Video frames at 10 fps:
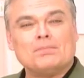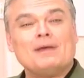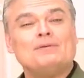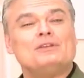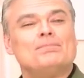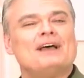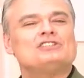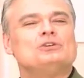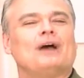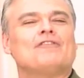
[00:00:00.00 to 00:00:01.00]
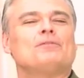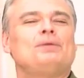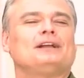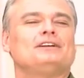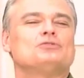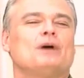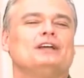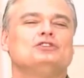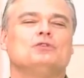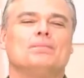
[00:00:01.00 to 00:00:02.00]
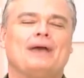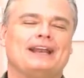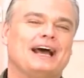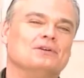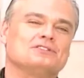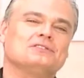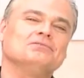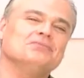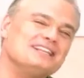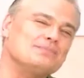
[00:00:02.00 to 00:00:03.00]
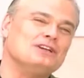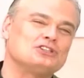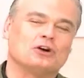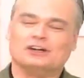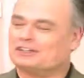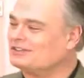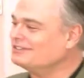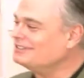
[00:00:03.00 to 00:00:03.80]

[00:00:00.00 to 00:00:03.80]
Maybe the best who ever picked his way into a penthouse. Let's meet George.